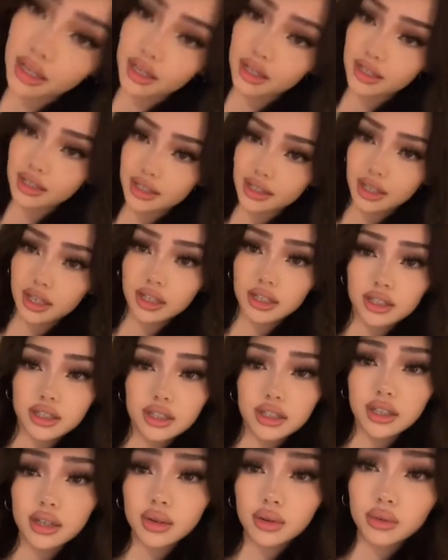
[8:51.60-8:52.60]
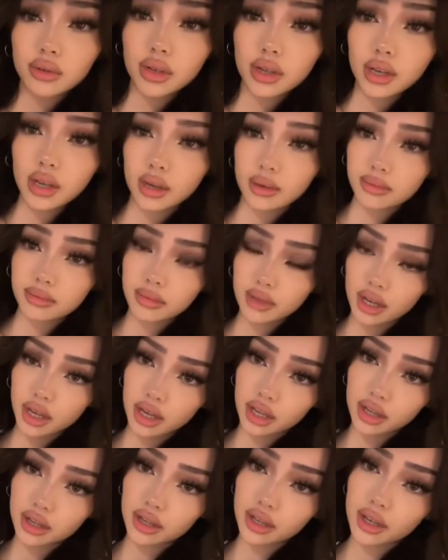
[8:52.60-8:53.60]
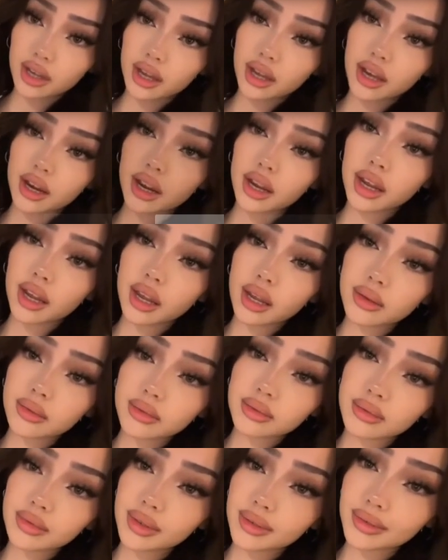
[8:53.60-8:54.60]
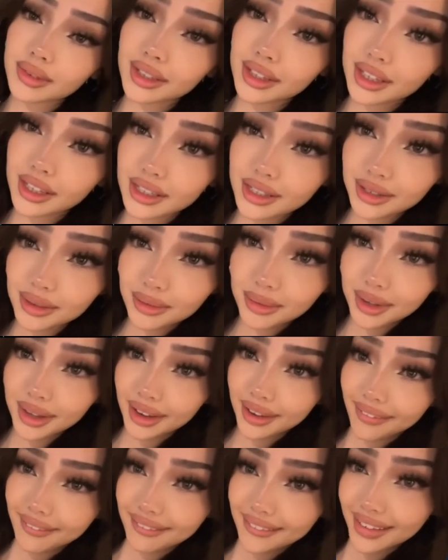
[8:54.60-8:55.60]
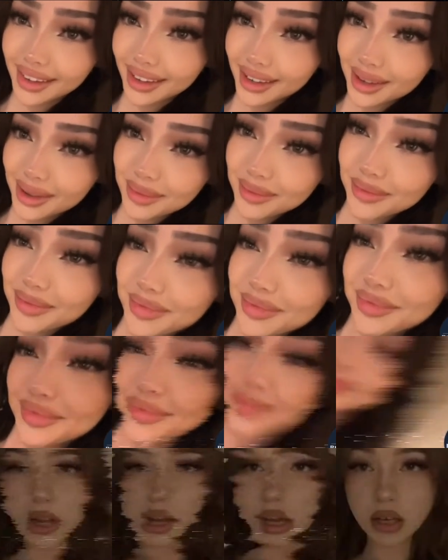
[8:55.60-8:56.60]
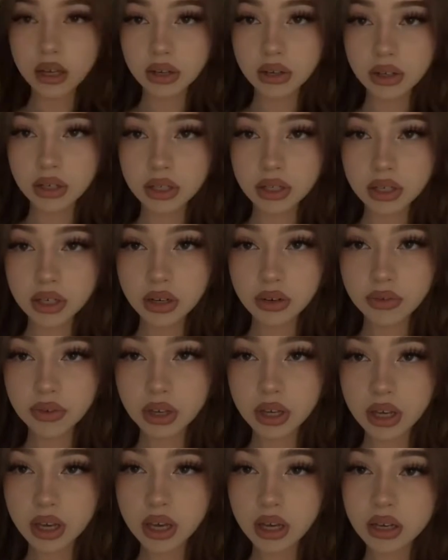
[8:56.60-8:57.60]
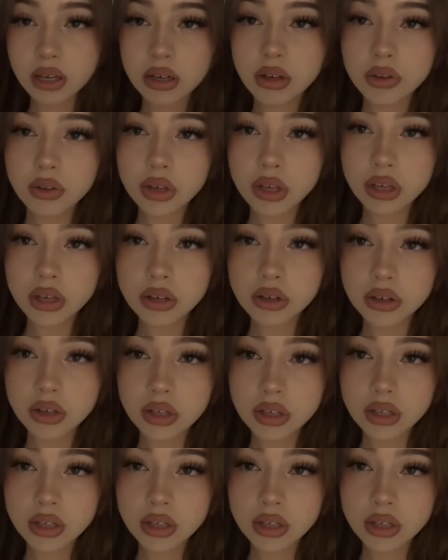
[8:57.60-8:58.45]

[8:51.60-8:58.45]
who, came, who came to our rescue? Nobody, because we were young men. We were supposed to just do it. We were supposed to just live that life, right?